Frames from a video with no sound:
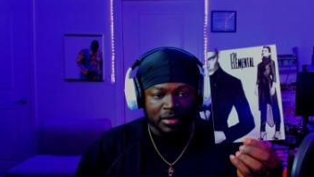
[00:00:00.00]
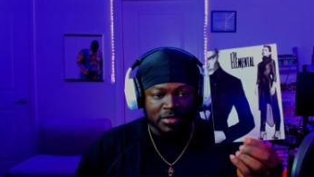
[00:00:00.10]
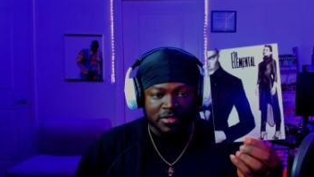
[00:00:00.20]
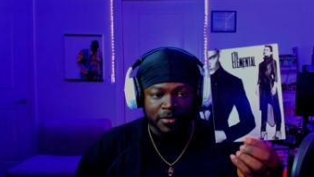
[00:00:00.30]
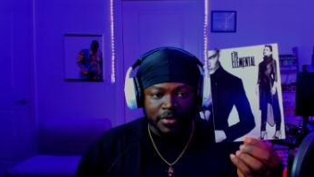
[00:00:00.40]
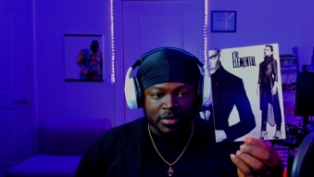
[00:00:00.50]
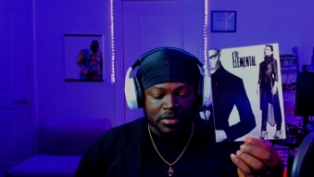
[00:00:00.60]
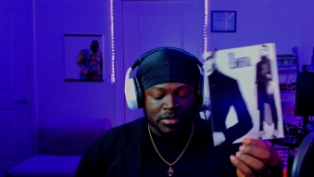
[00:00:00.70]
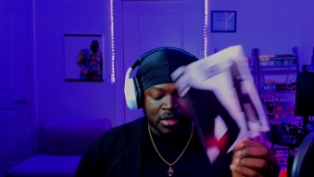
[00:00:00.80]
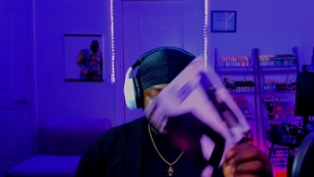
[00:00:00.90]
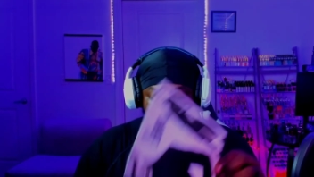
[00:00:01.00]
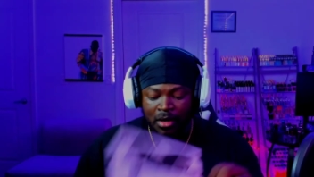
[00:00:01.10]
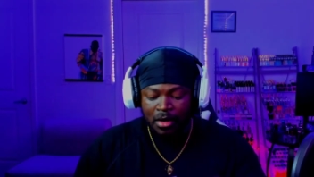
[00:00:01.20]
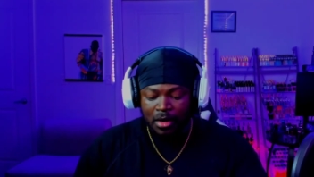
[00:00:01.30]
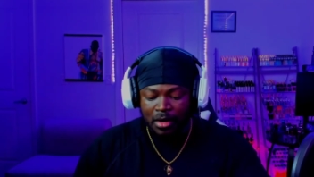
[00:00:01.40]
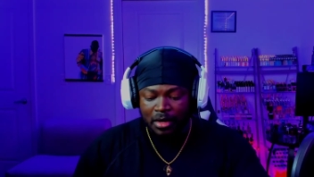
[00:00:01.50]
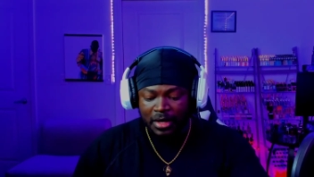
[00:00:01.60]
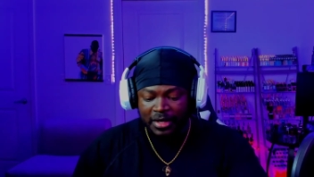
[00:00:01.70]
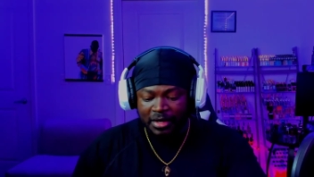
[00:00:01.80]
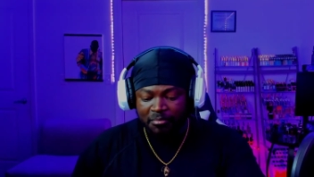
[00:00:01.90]
serious,
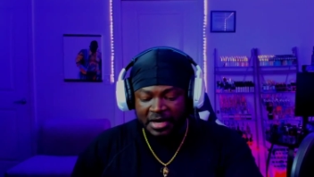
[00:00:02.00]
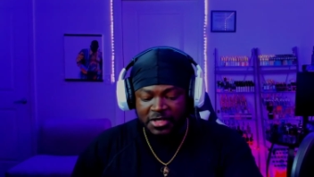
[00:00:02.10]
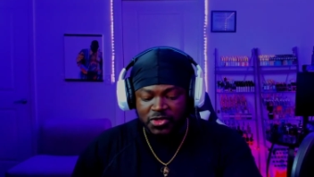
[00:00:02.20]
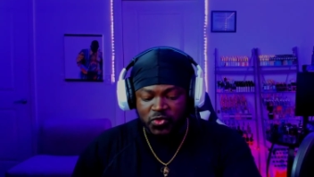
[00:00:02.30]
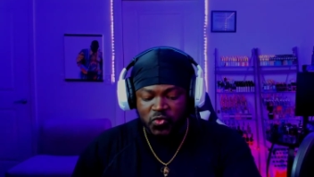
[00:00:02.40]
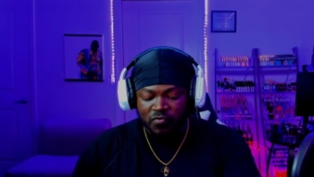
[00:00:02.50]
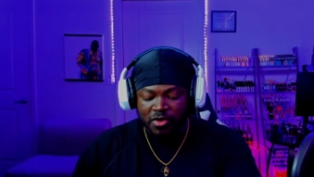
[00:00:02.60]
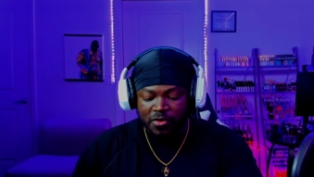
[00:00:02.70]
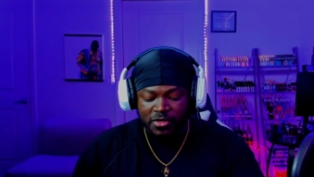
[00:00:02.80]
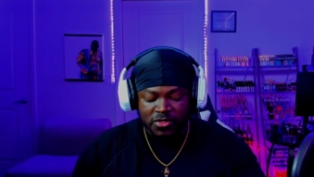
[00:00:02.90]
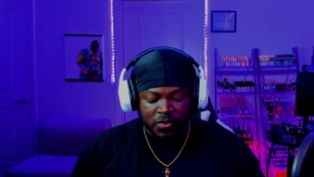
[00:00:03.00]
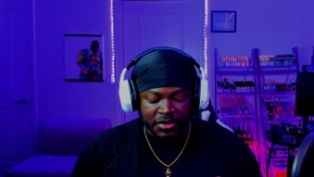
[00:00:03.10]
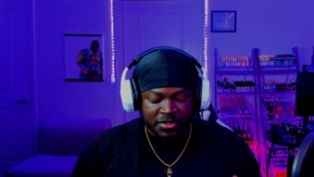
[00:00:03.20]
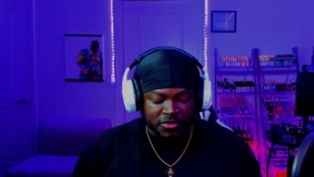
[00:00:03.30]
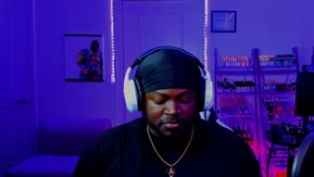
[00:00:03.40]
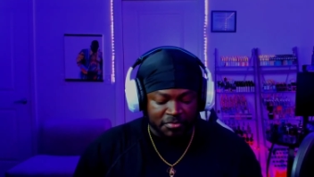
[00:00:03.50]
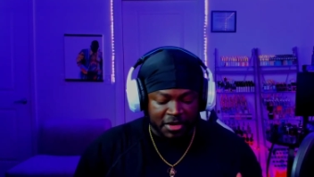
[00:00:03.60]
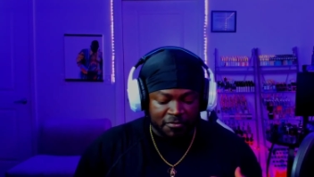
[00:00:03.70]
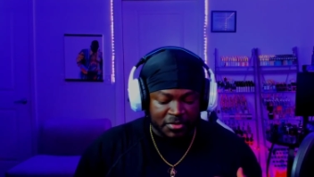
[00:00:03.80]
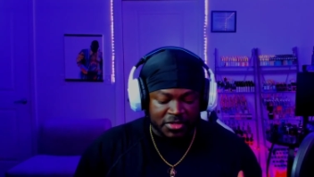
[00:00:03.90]
and it makes you very much